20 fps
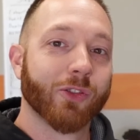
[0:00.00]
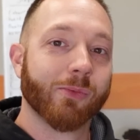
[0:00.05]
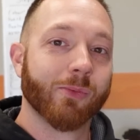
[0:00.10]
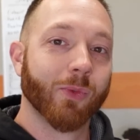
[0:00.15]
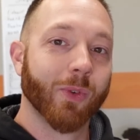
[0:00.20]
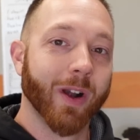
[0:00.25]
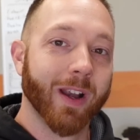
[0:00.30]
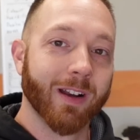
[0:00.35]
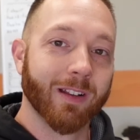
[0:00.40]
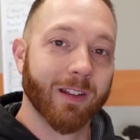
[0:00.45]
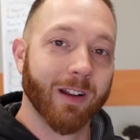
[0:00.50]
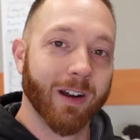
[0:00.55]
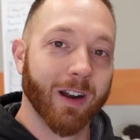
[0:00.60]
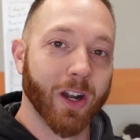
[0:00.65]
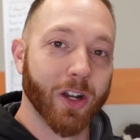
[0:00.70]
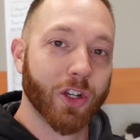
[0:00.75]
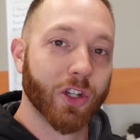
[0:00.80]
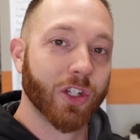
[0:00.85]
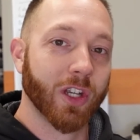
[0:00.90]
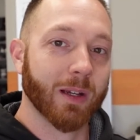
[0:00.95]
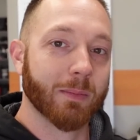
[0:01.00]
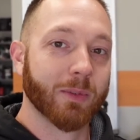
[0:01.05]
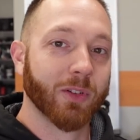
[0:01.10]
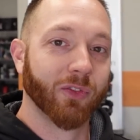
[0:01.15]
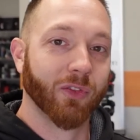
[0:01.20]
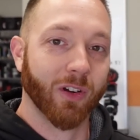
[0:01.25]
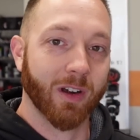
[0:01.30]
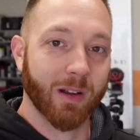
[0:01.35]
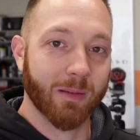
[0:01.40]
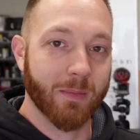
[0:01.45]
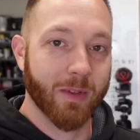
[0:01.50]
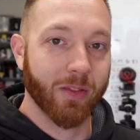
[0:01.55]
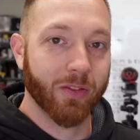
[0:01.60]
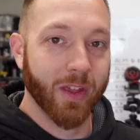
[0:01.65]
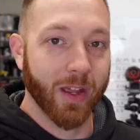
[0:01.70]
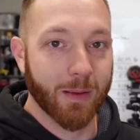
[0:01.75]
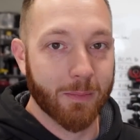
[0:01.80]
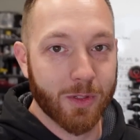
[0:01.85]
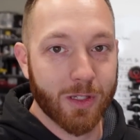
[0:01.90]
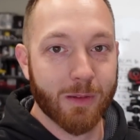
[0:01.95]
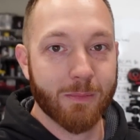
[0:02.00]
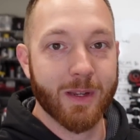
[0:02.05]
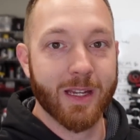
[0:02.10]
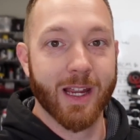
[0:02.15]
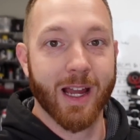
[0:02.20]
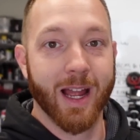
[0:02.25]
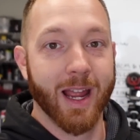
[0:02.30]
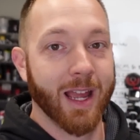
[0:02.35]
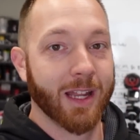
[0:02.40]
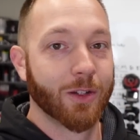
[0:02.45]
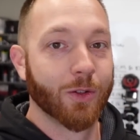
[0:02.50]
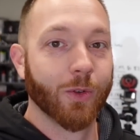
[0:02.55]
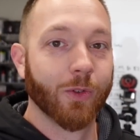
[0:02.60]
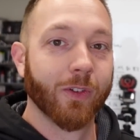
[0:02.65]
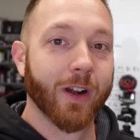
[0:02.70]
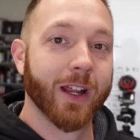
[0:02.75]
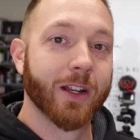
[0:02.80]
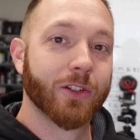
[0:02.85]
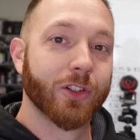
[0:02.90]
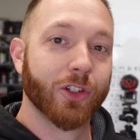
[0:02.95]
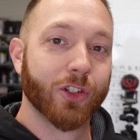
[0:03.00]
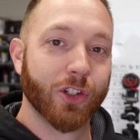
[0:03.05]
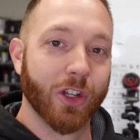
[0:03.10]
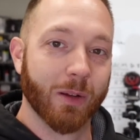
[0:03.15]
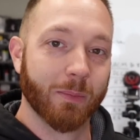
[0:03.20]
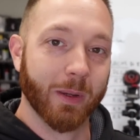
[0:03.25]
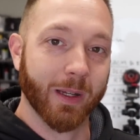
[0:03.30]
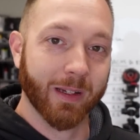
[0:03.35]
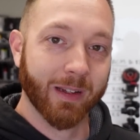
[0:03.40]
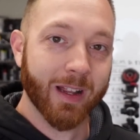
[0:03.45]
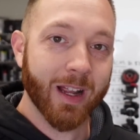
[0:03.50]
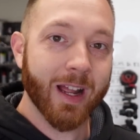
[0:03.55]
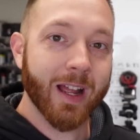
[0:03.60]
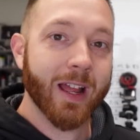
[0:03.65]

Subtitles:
from Raylar shipped from them to me, I had to arrange the shipping,